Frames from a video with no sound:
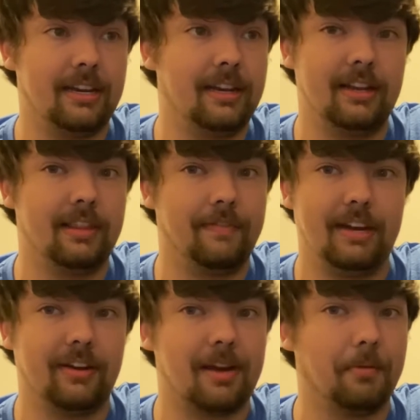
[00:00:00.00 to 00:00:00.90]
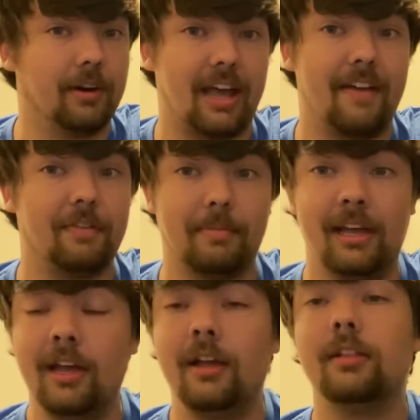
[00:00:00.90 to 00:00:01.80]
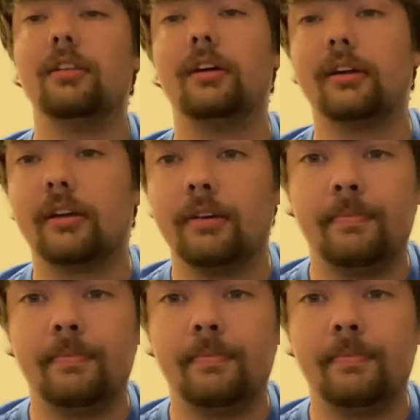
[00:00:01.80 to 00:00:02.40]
in the video game world I ever made. Look,